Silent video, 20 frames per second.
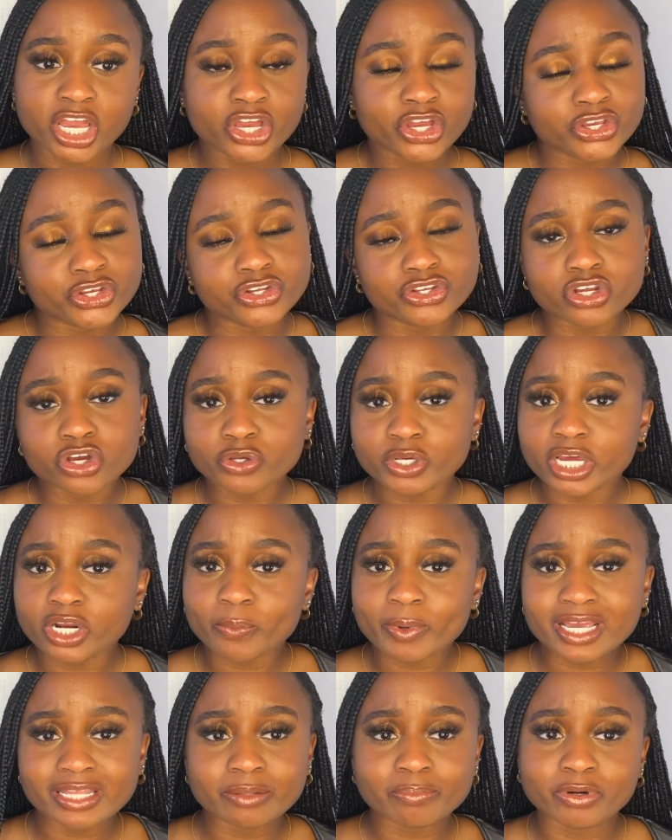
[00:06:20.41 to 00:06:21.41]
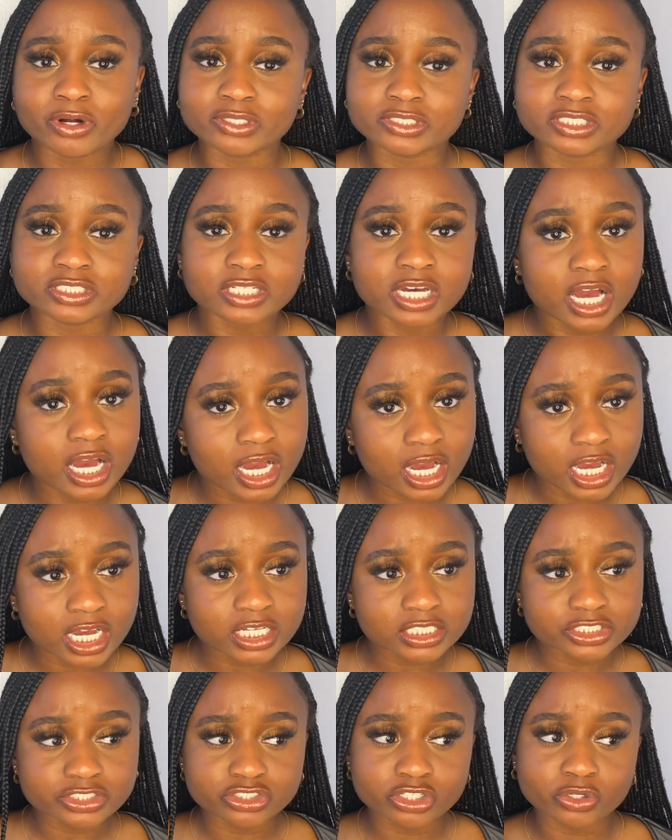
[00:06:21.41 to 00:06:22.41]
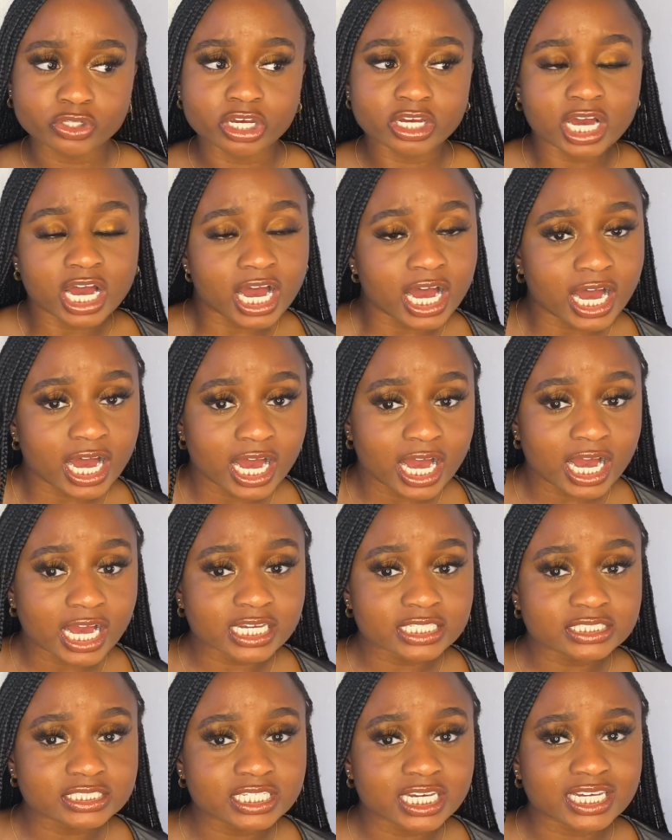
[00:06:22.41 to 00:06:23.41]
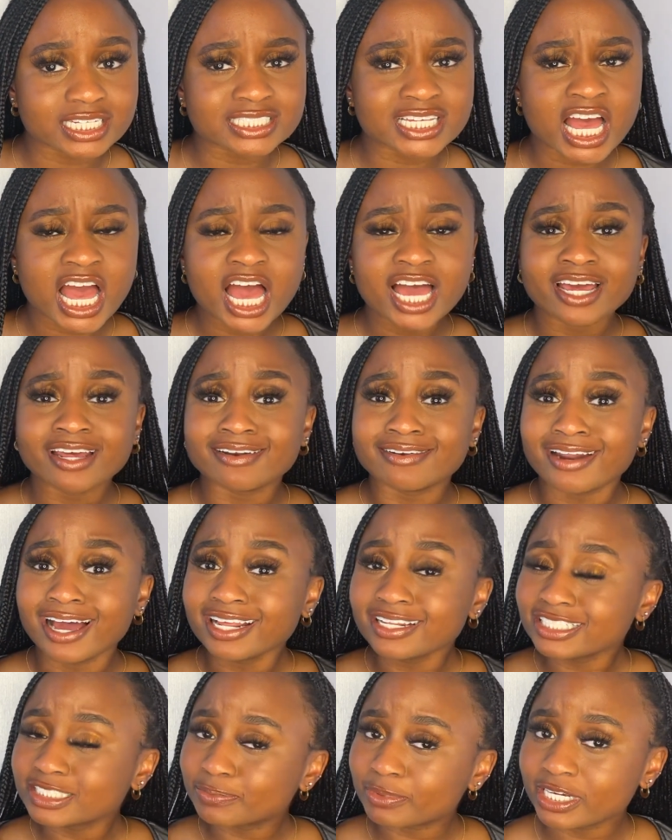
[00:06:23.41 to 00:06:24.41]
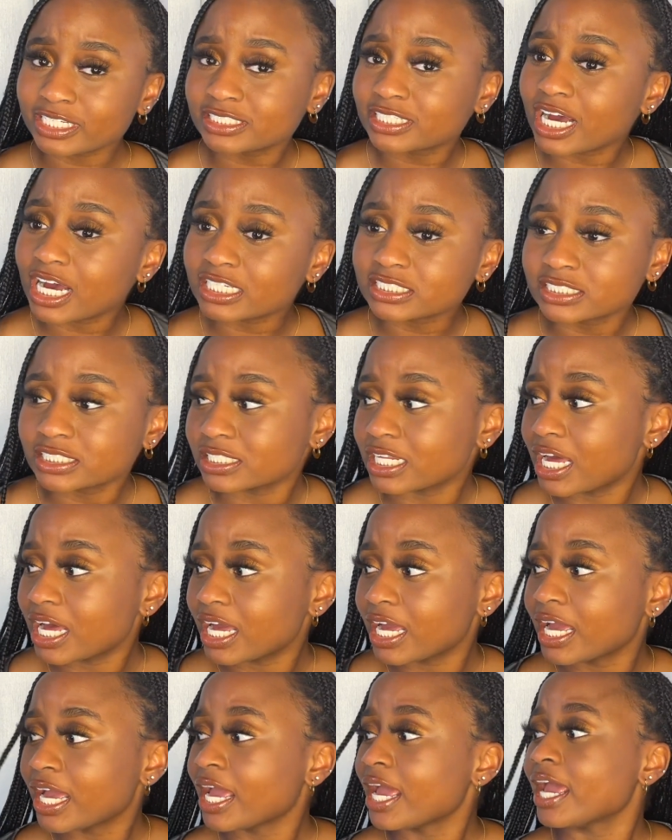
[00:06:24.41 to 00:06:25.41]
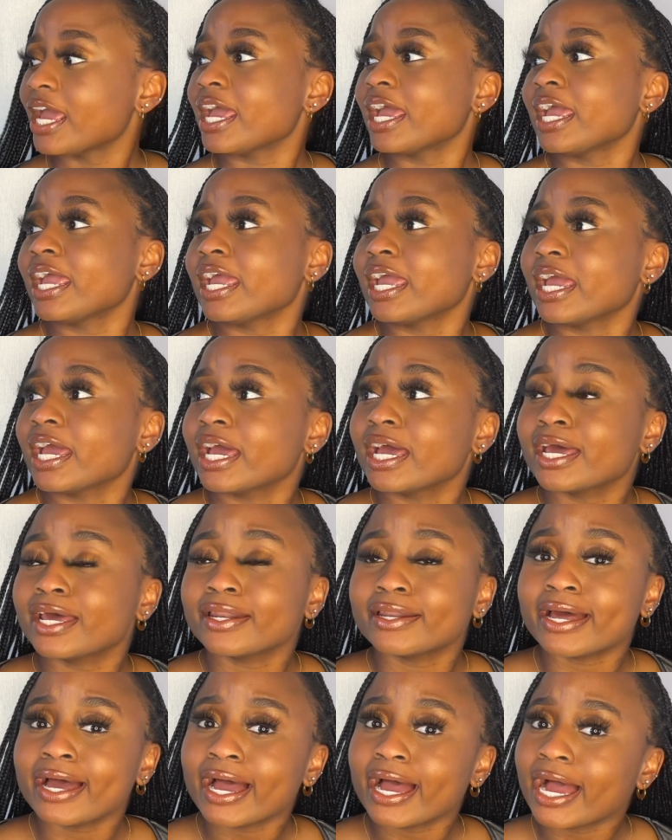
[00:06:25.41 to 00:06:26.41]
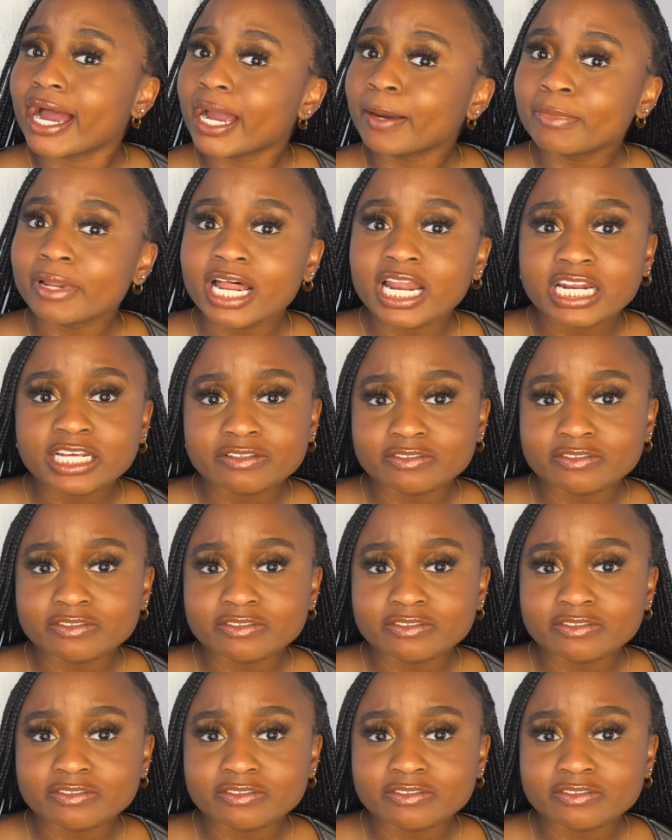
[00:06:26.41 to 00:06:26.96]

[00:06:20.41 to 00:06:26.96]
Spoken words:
you know, you gotta weigh the pros and cons, you know, the cost, because knotless braids cost a lot, and I don't